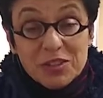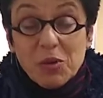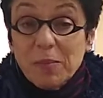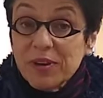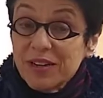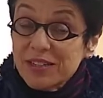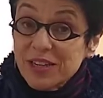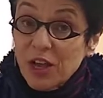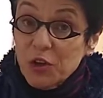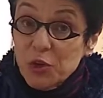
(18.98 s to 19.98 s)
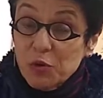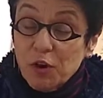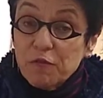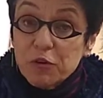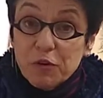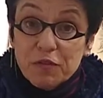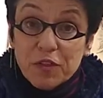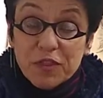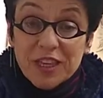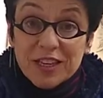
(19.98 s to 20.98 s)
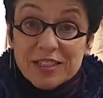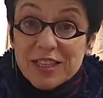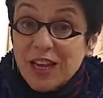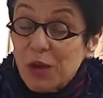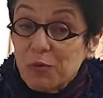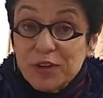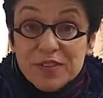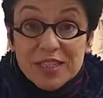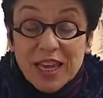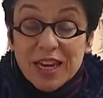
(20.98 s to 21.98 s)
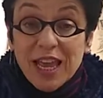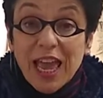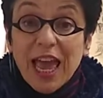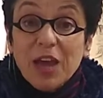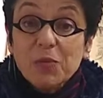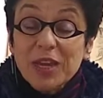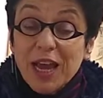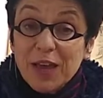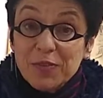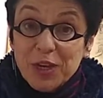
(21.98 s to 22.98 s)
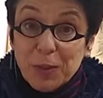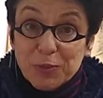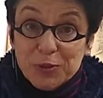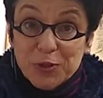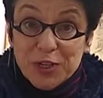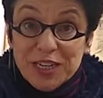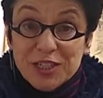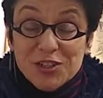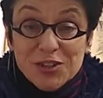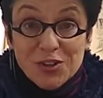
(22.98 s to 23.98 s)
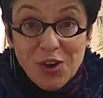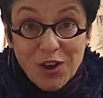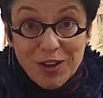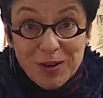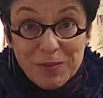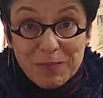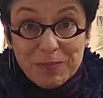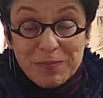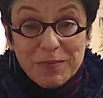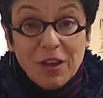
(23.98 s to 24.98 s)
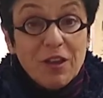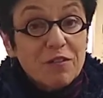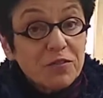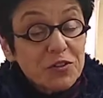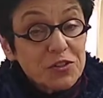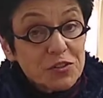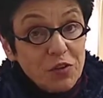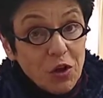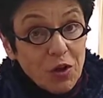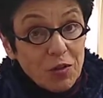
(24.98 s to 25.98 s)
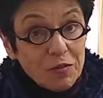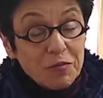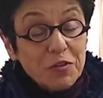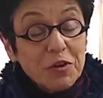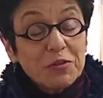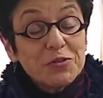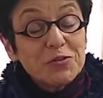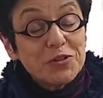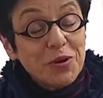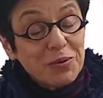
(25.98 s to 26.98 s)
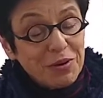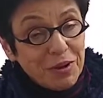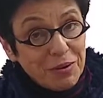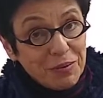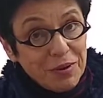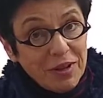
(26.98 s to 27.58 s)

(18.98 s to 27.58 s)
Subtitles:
So I'm going to tell you a few of the things that I would have said had we had the opportunity to talk. First of all, for those who don't know,